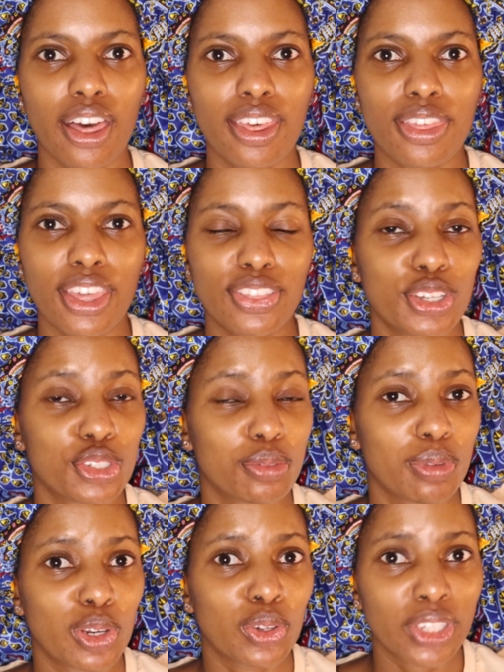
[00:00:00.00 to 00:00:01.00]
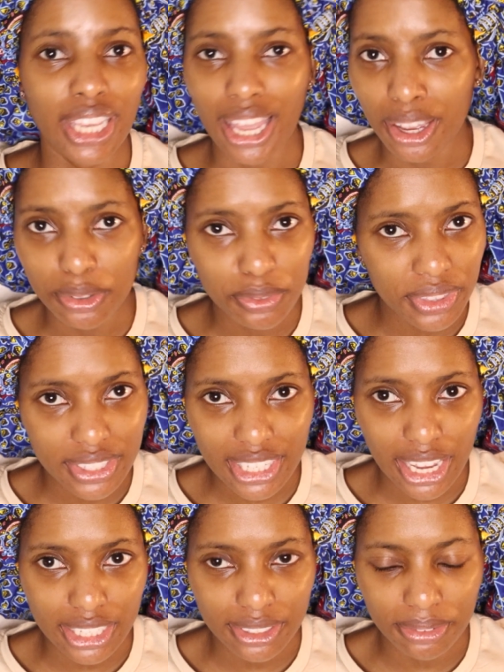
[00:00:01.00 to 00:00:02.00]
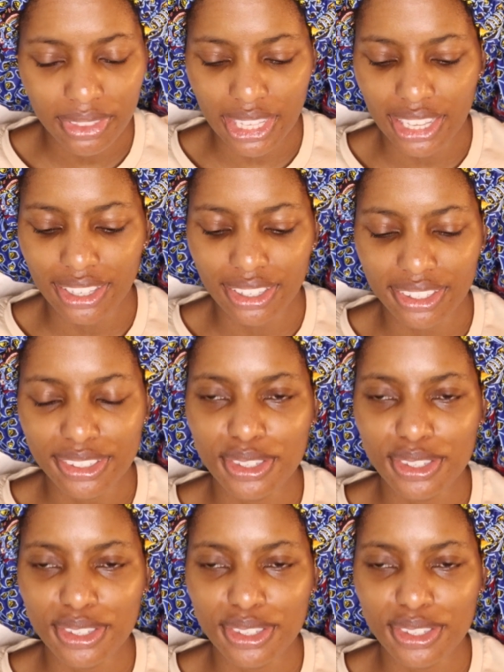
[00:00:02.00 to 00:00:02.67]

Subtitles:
that they should be looking out for this kind of thing.